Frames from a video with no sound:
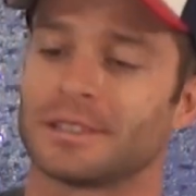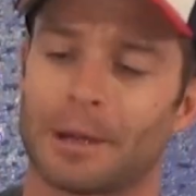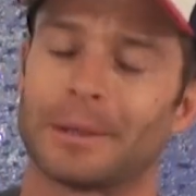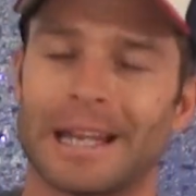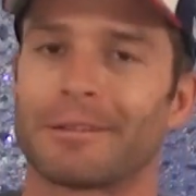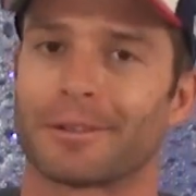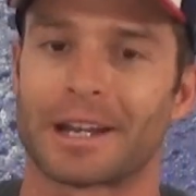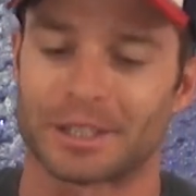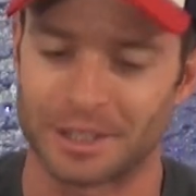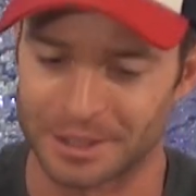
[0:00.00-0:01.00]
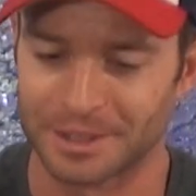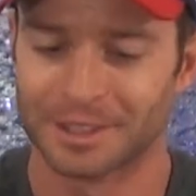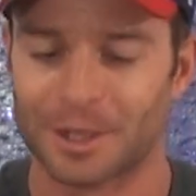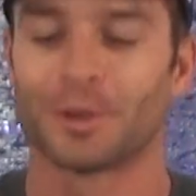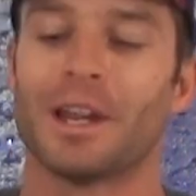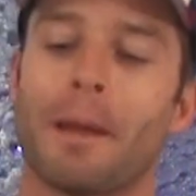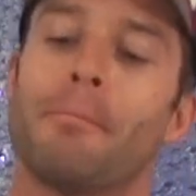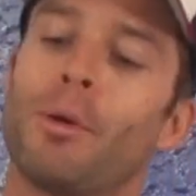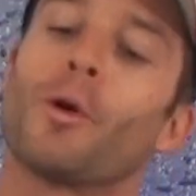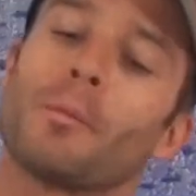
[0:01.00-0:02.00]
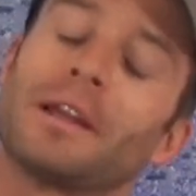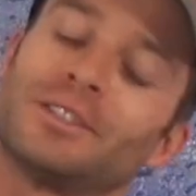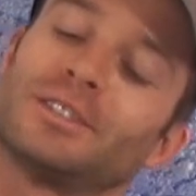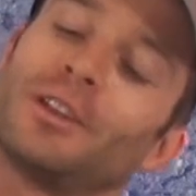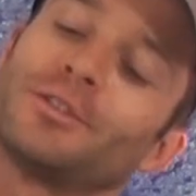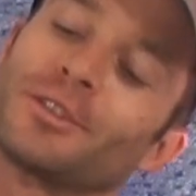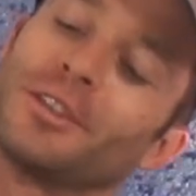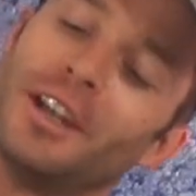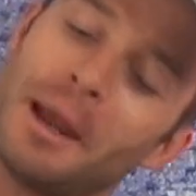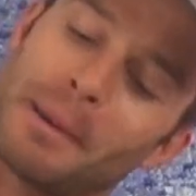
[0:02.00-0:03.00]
I would never actually just pour my seltzer,